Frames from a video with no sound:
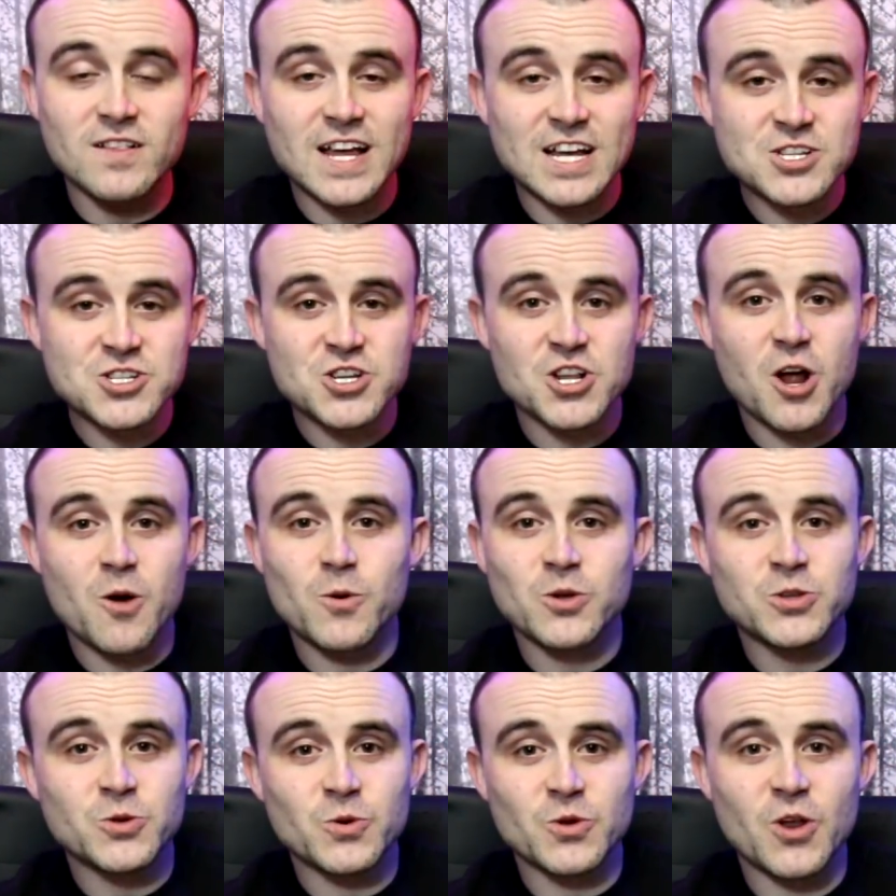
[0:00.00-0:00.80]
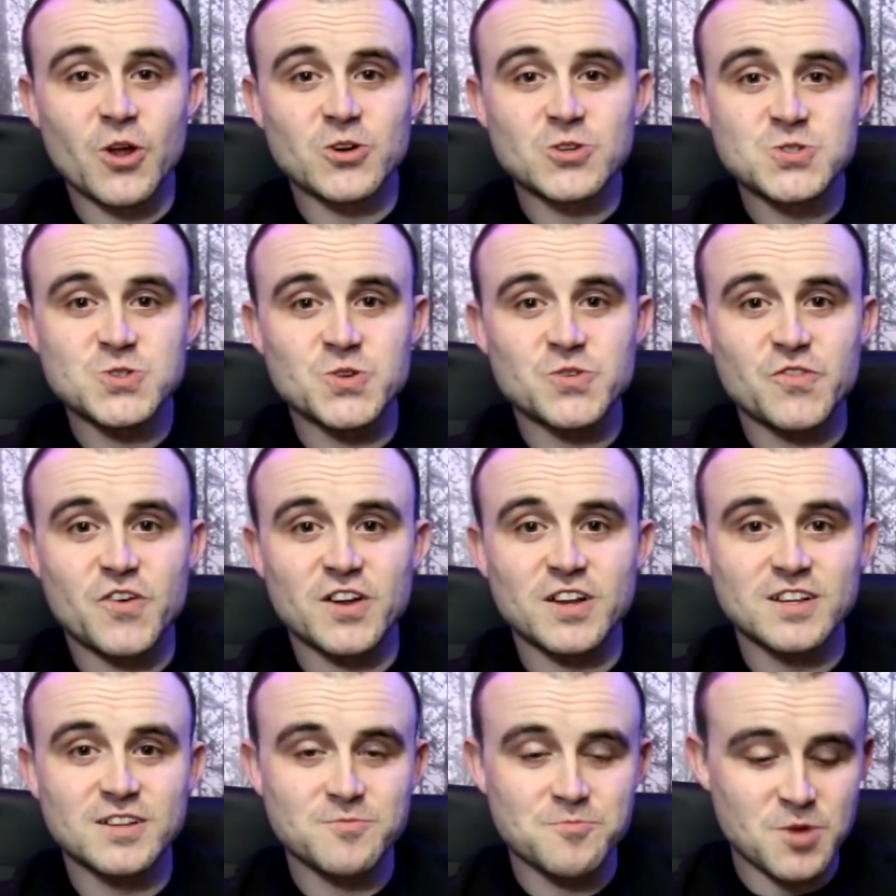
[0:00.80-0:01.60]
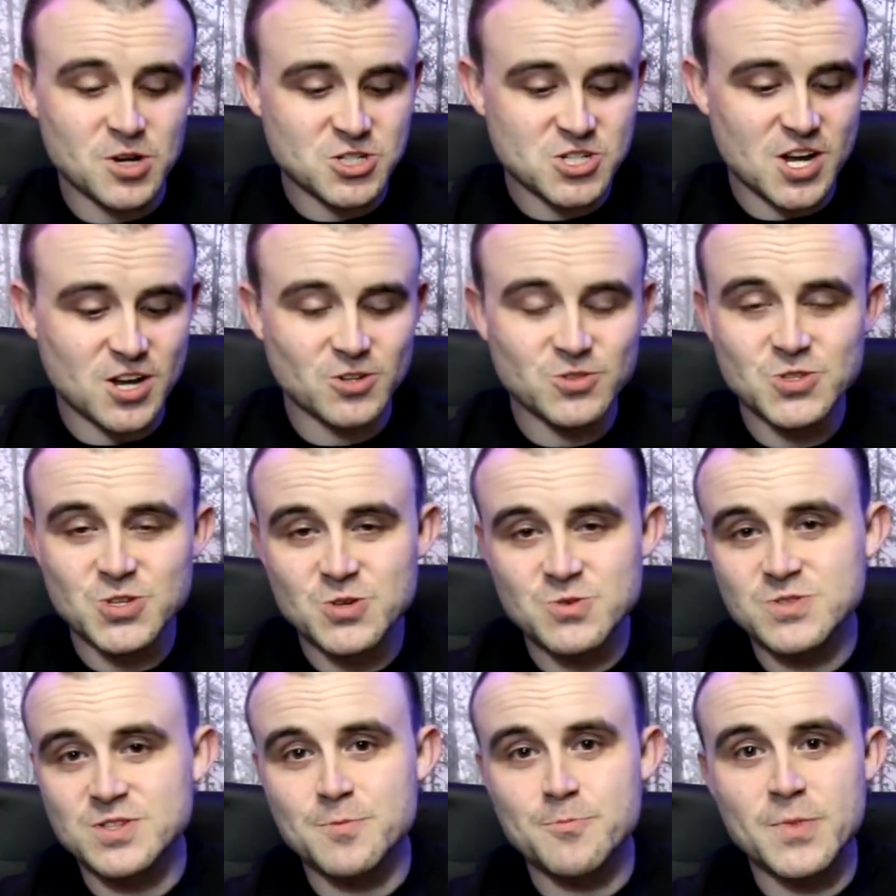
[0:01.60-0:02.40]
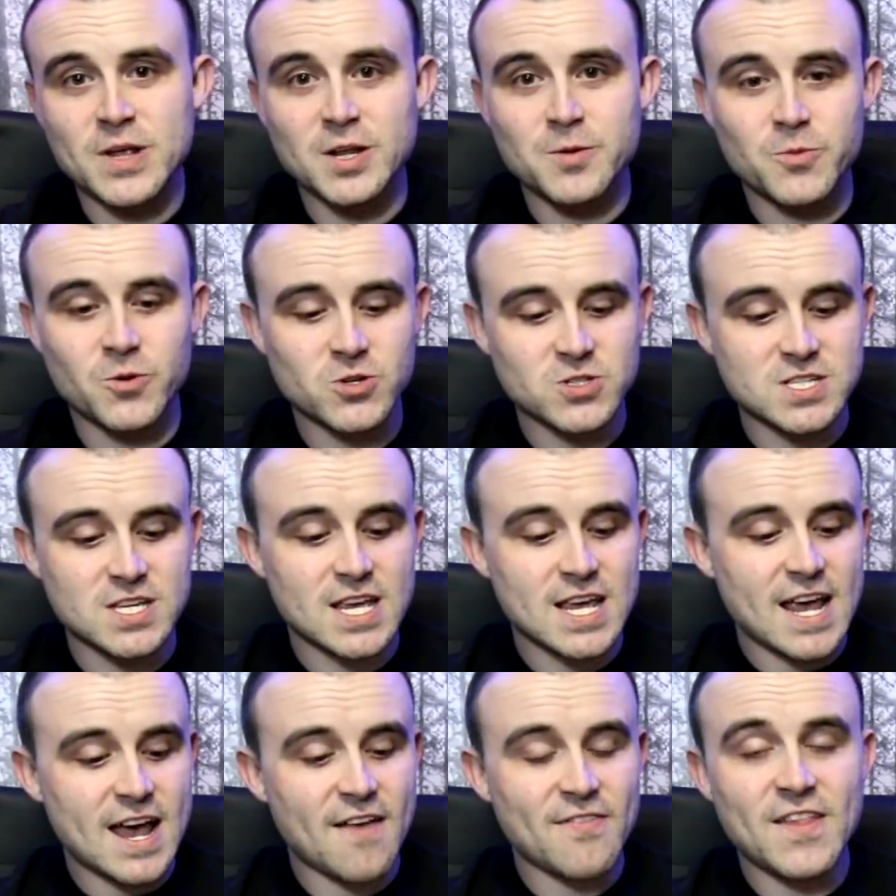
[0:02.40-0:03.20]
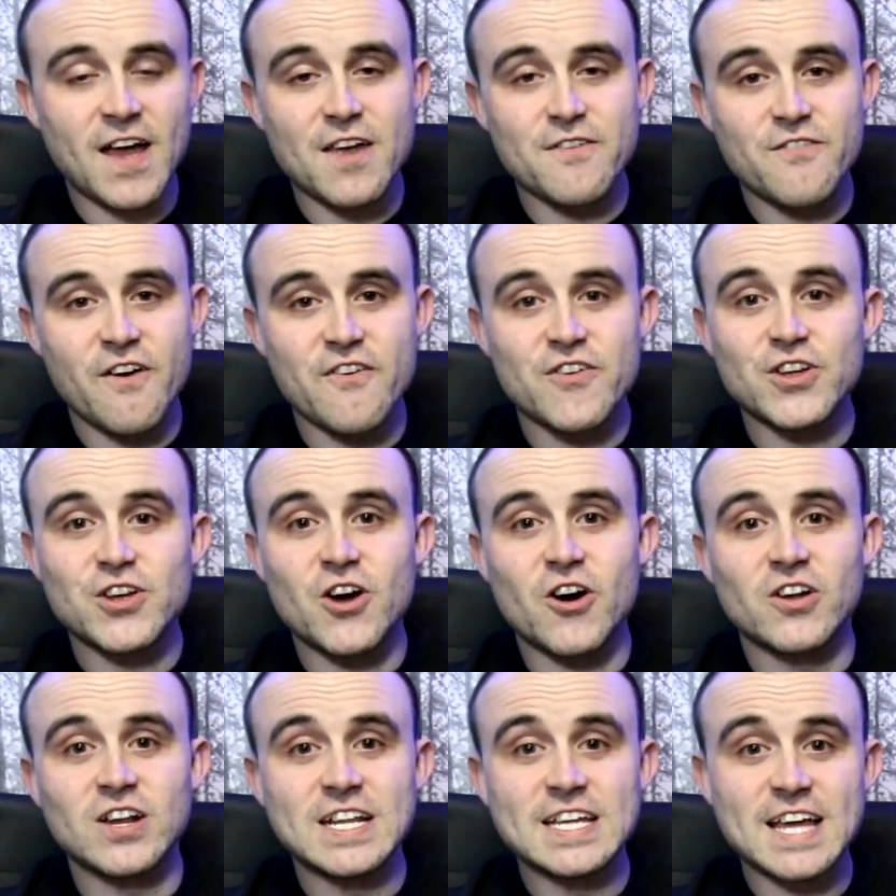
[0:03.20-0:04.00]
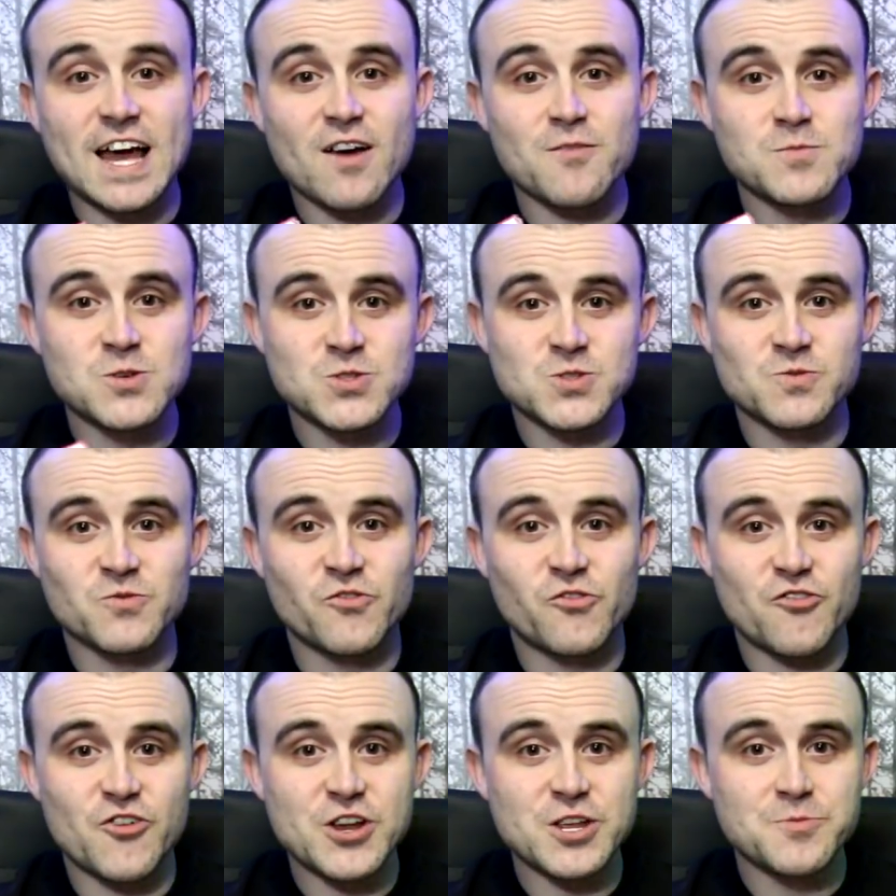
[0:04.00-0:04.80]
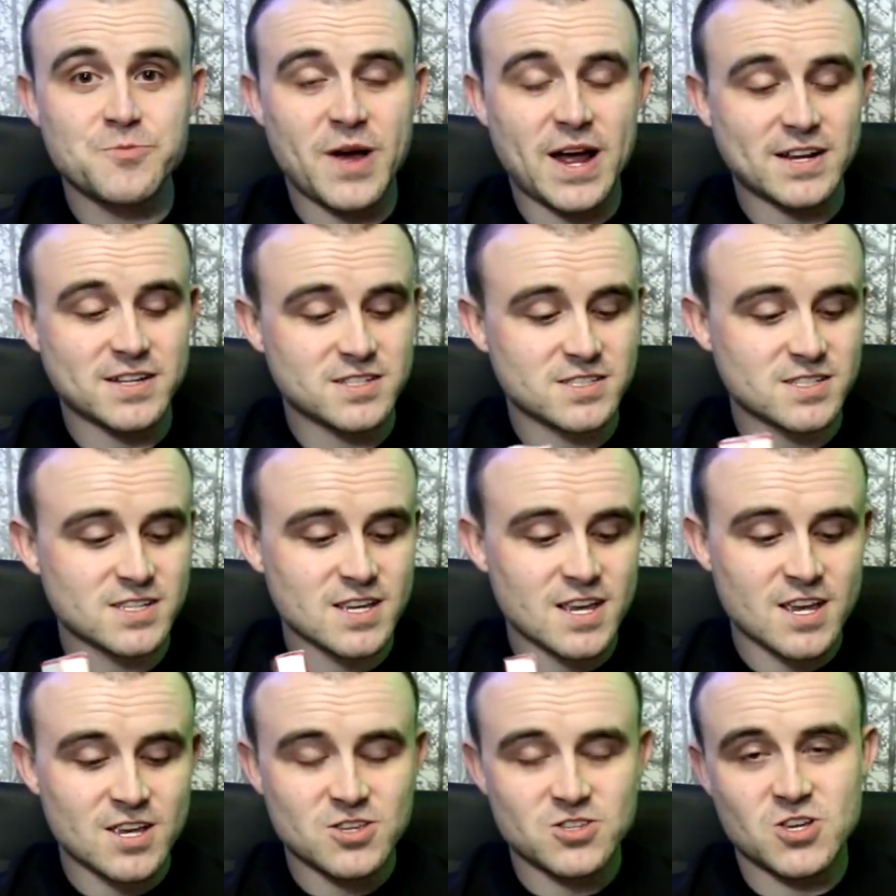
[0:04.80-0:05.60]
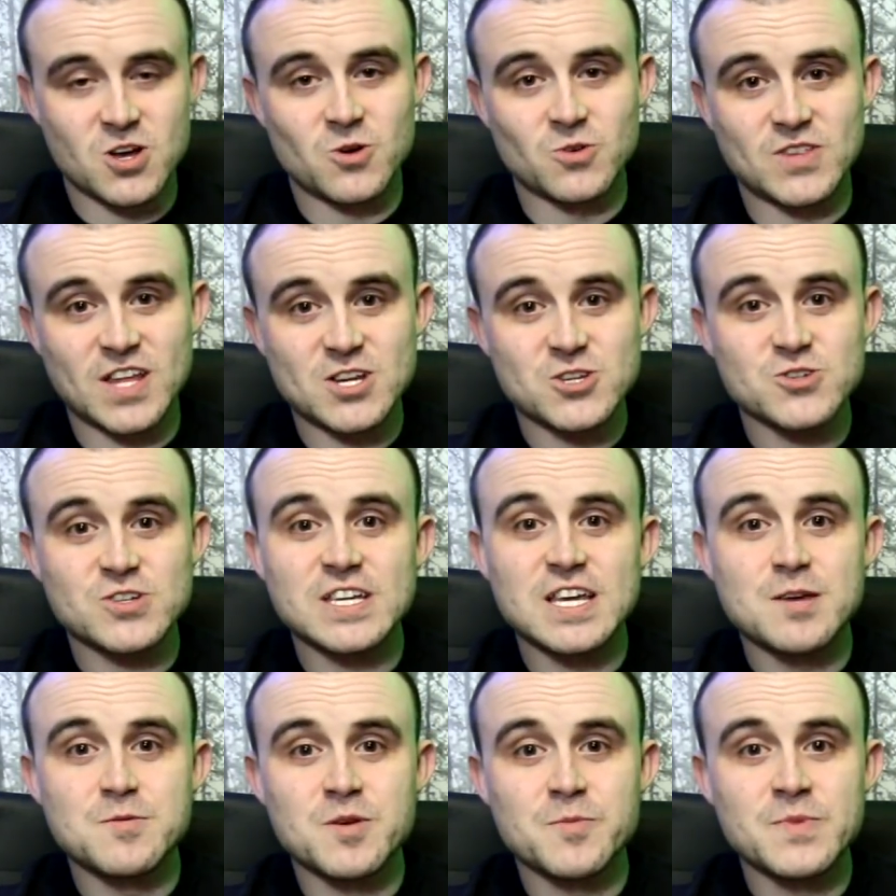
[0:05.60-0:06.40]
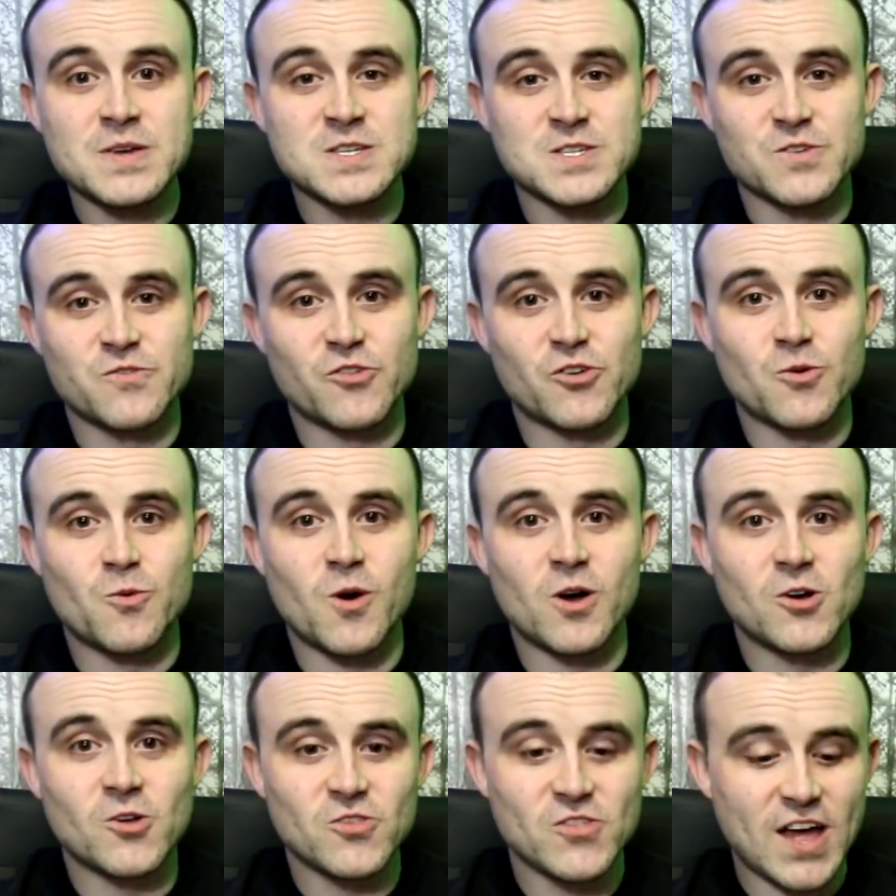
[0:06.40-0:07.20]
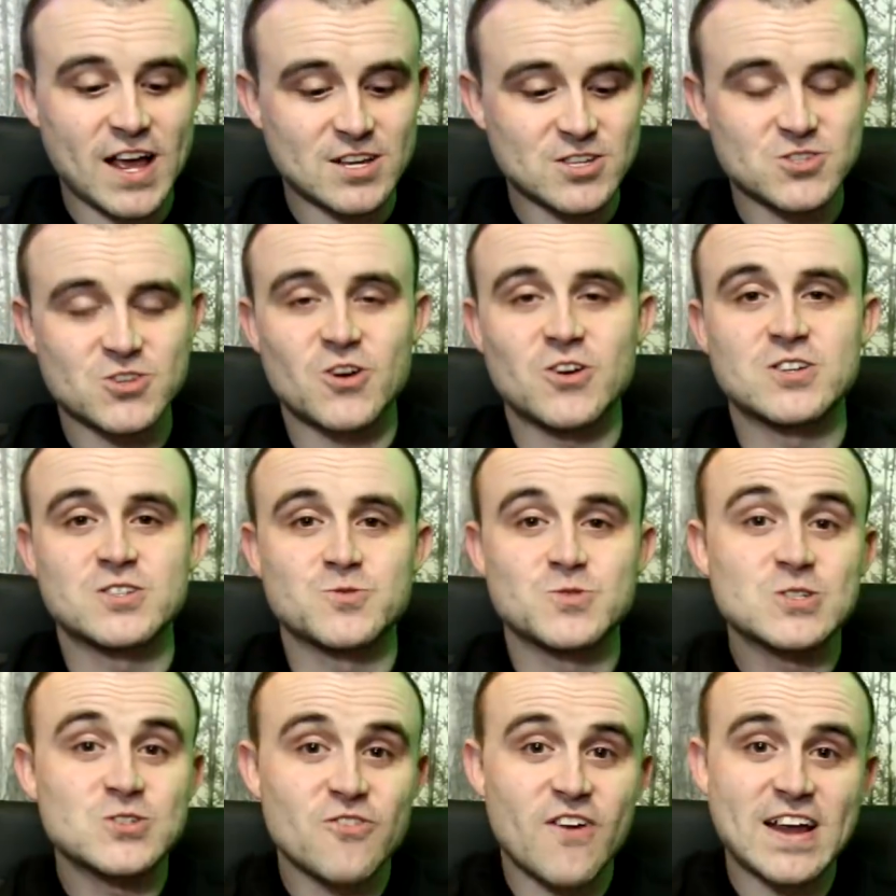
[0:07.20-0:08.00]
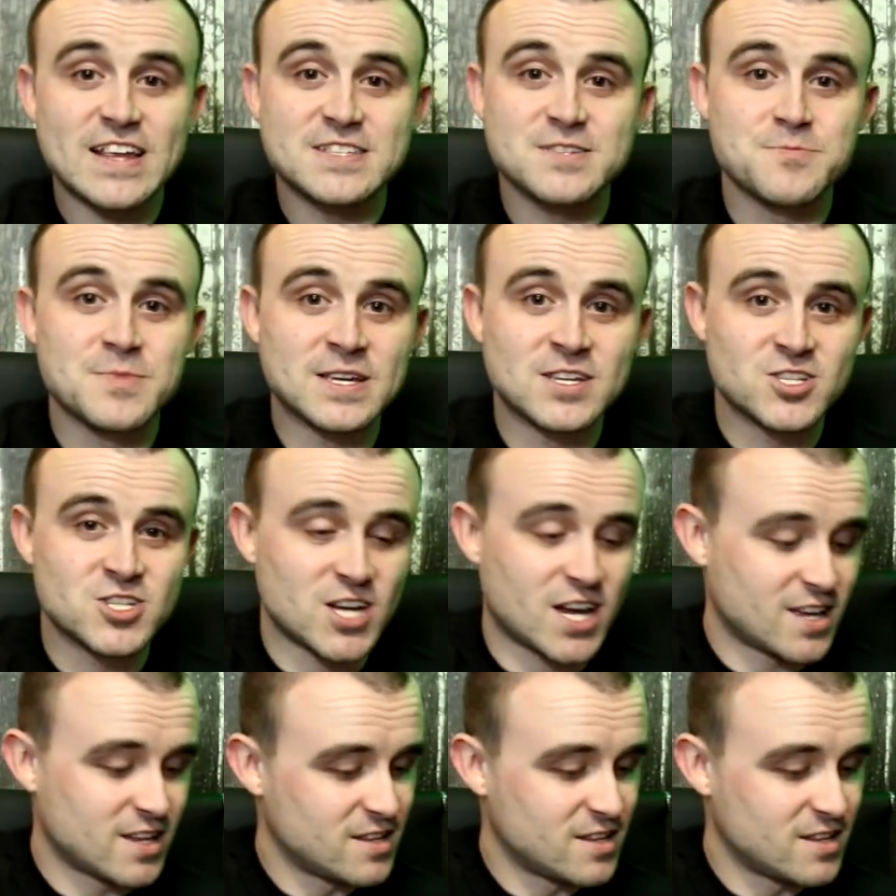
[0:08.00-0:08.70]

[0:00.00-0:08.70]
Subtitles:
As you know, I do a lot of stuff on my channel using Milliput, and they very kindly gave me some free packs. So that should keep me busy for a while. Thanks guys, it was great to meet you.